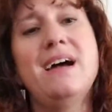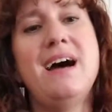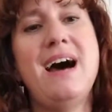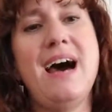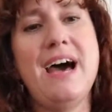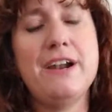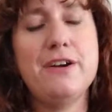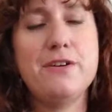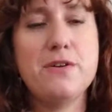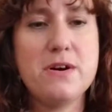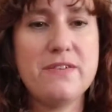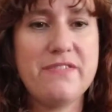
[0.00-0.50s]
I
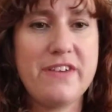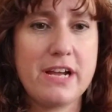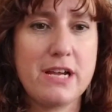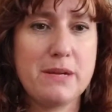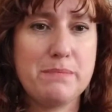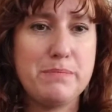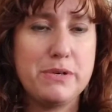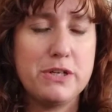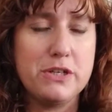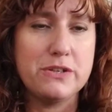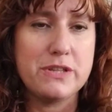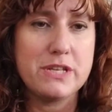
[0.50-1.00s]
don't know if I
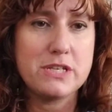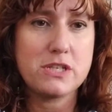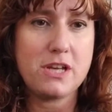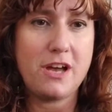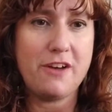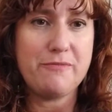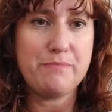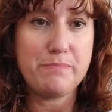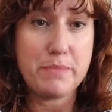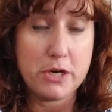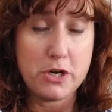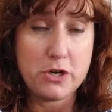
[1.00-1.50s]
could pull this
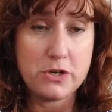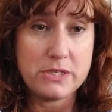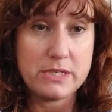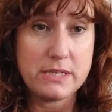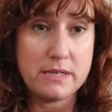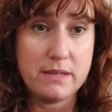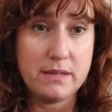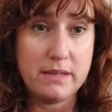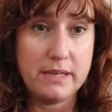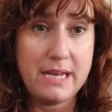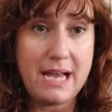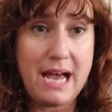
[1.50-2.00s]
off
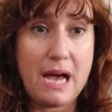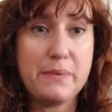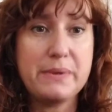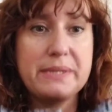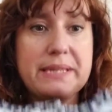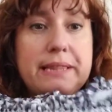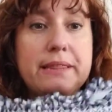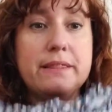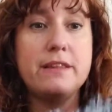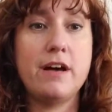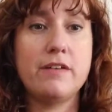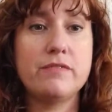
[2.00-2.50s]
personally. I
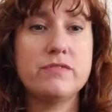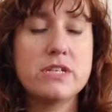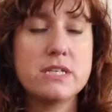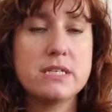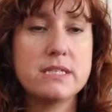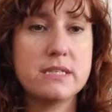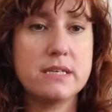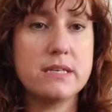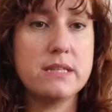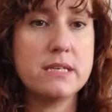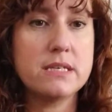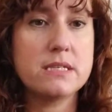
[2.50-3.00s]
would love to
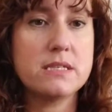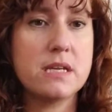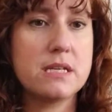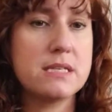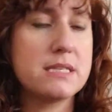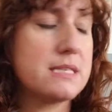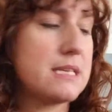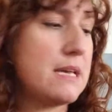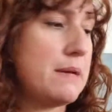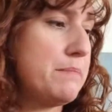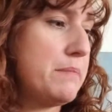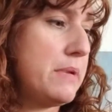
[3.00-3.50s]
see this on
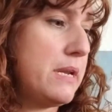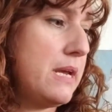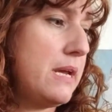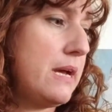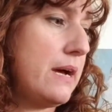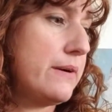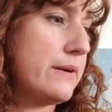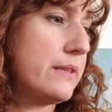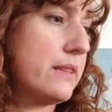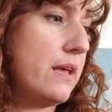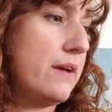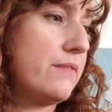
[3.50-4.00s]
somebody.
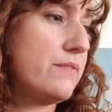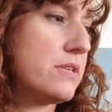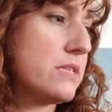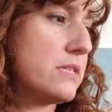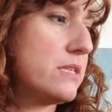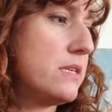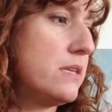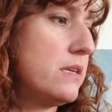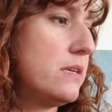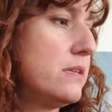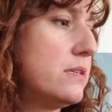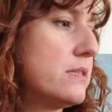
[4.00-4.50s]
I would love to
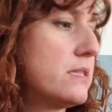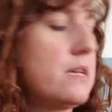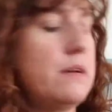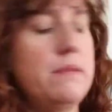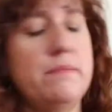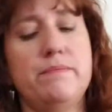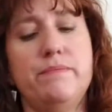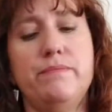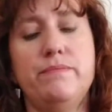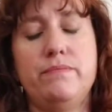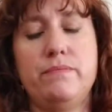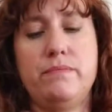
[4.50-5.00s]
see
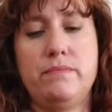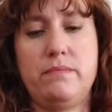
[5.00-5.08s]
some